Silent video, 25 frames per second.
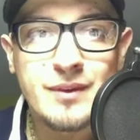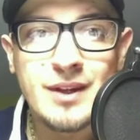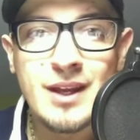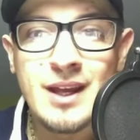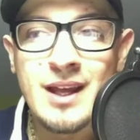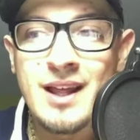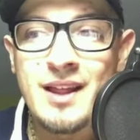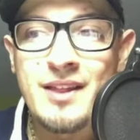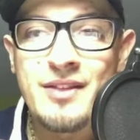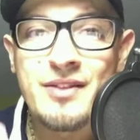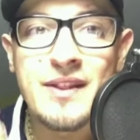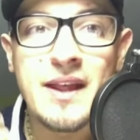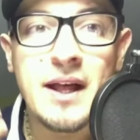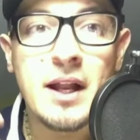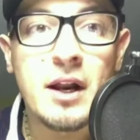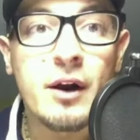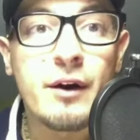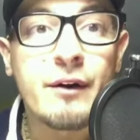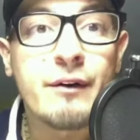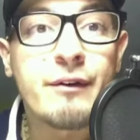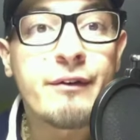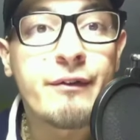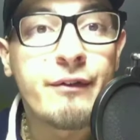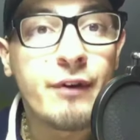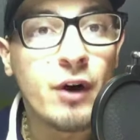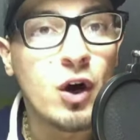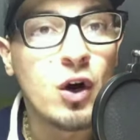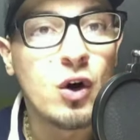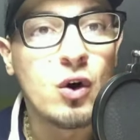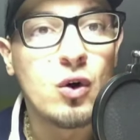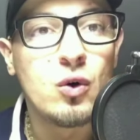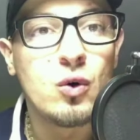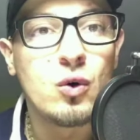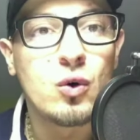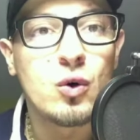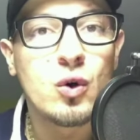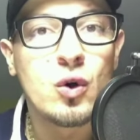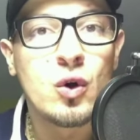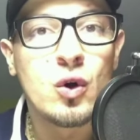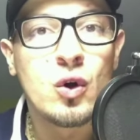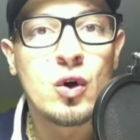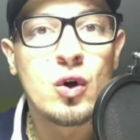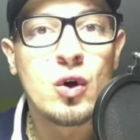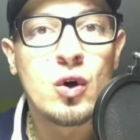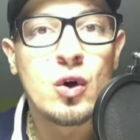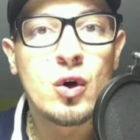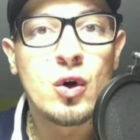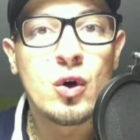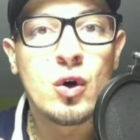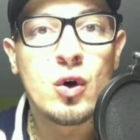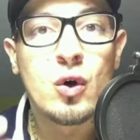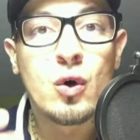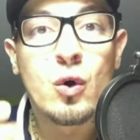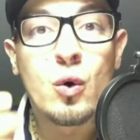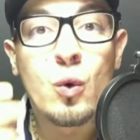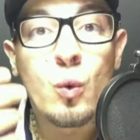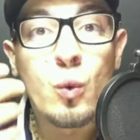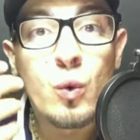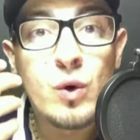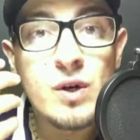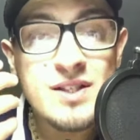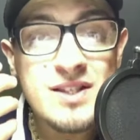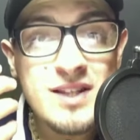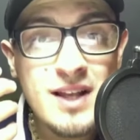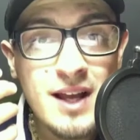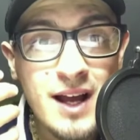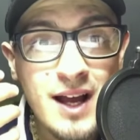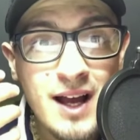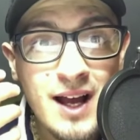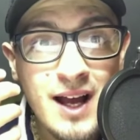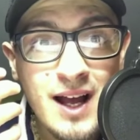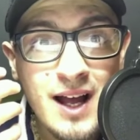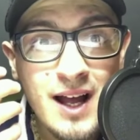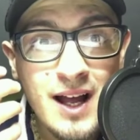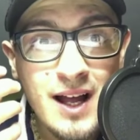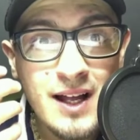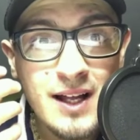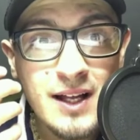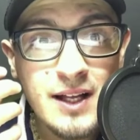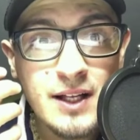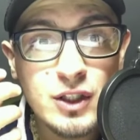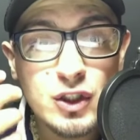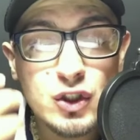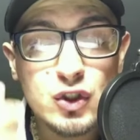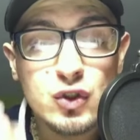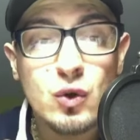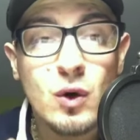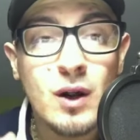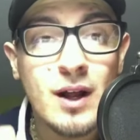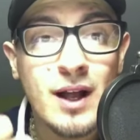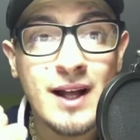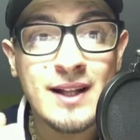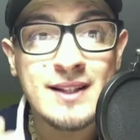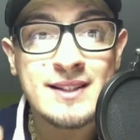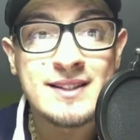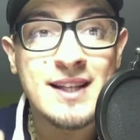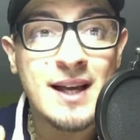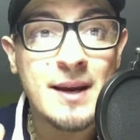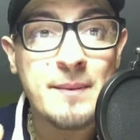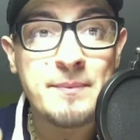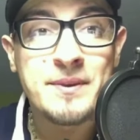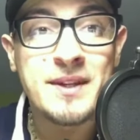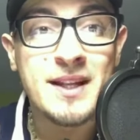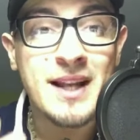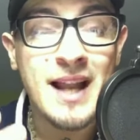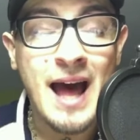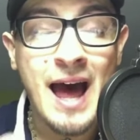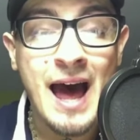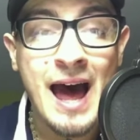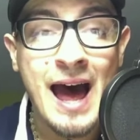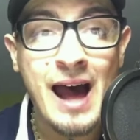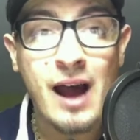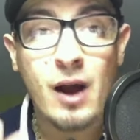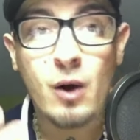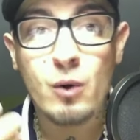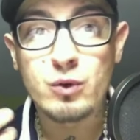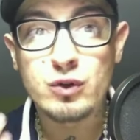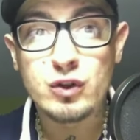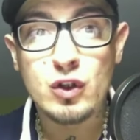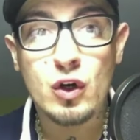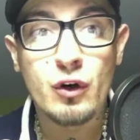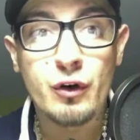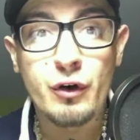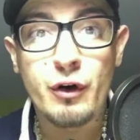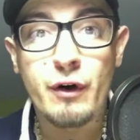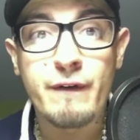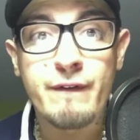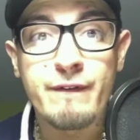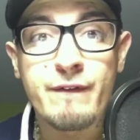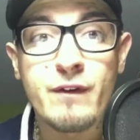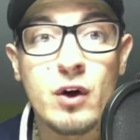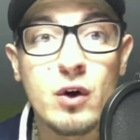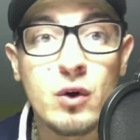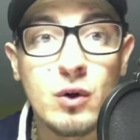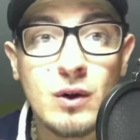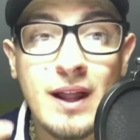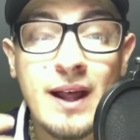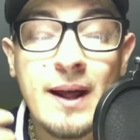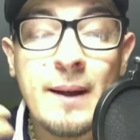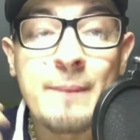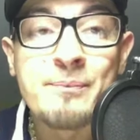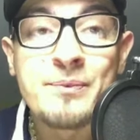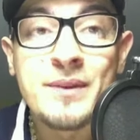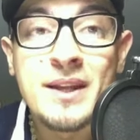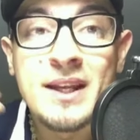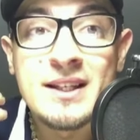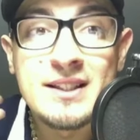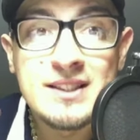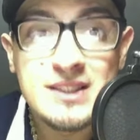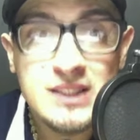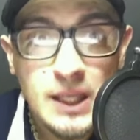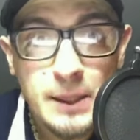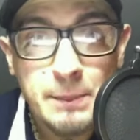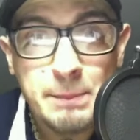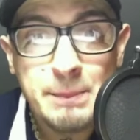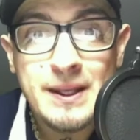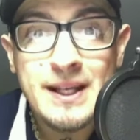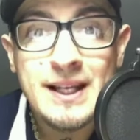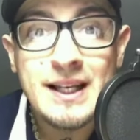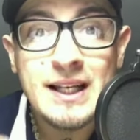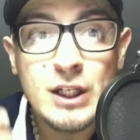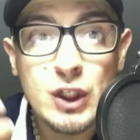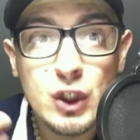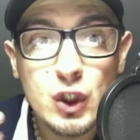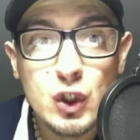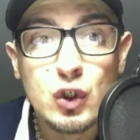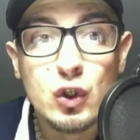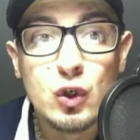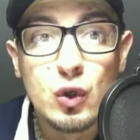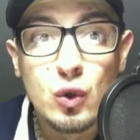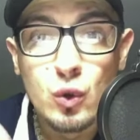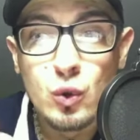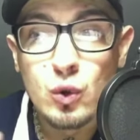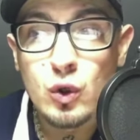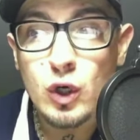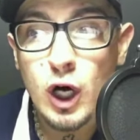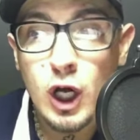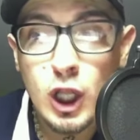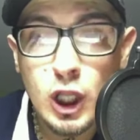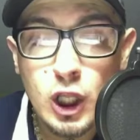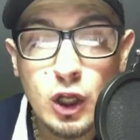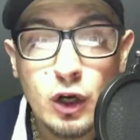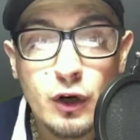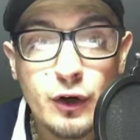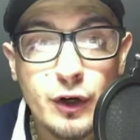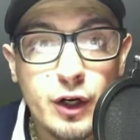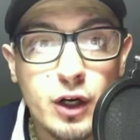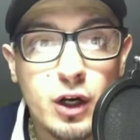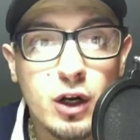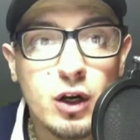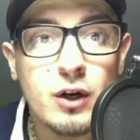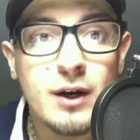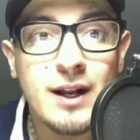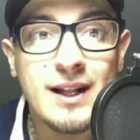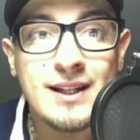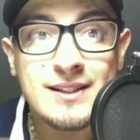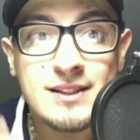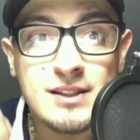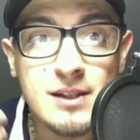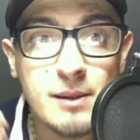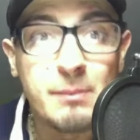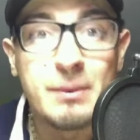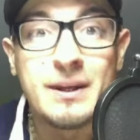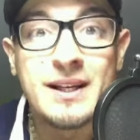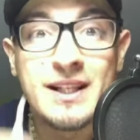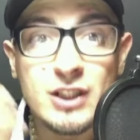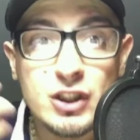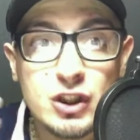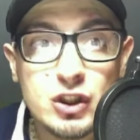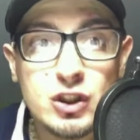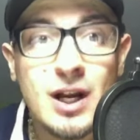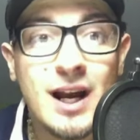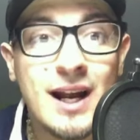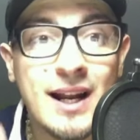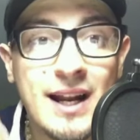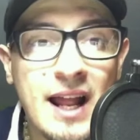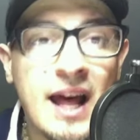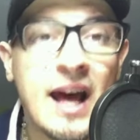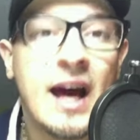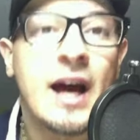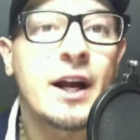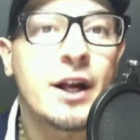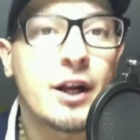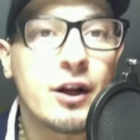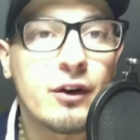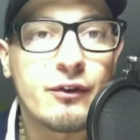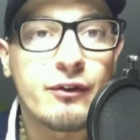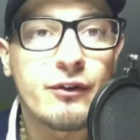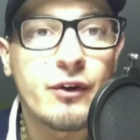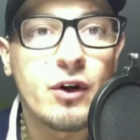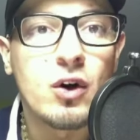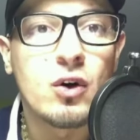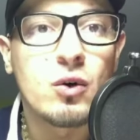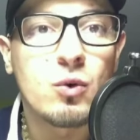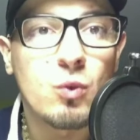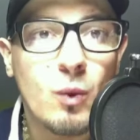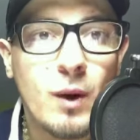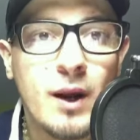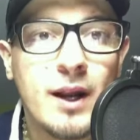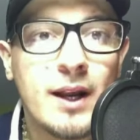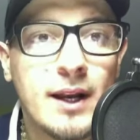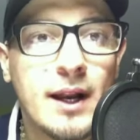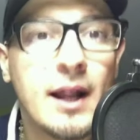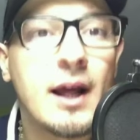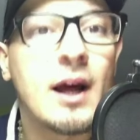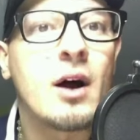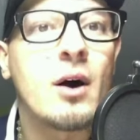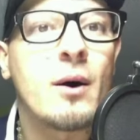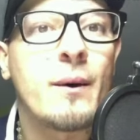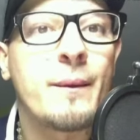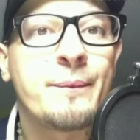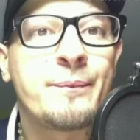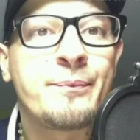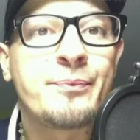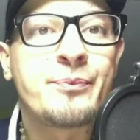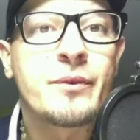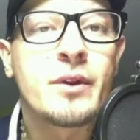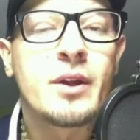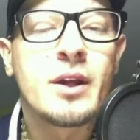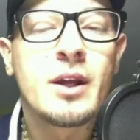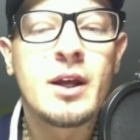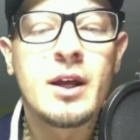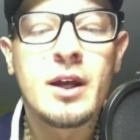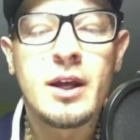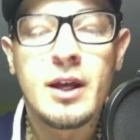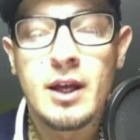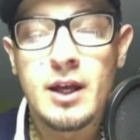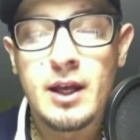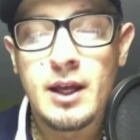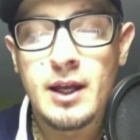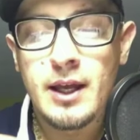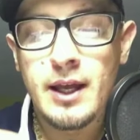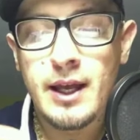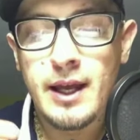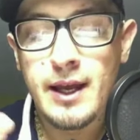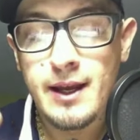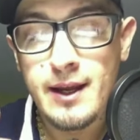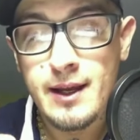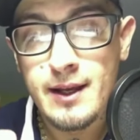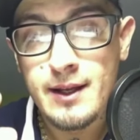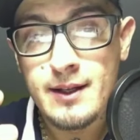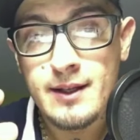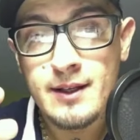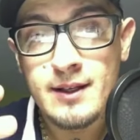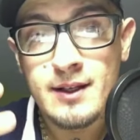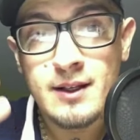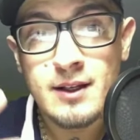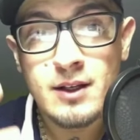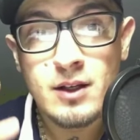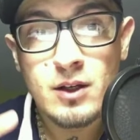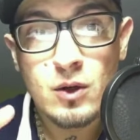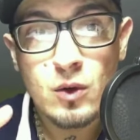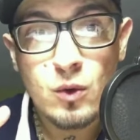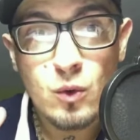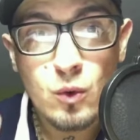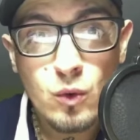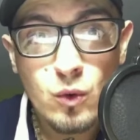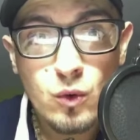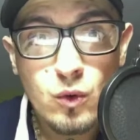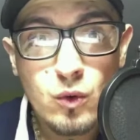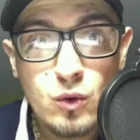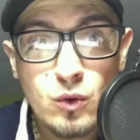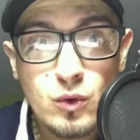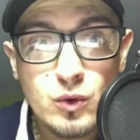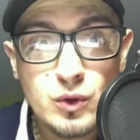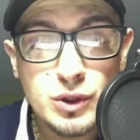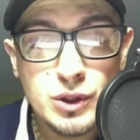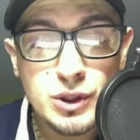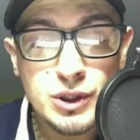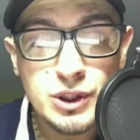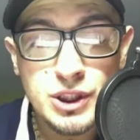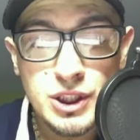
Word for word: was tr attempted hack was on her phone. Like, somebody, Google alerted her that somebody's trying to hack your phone right now. and she tracked the I P address,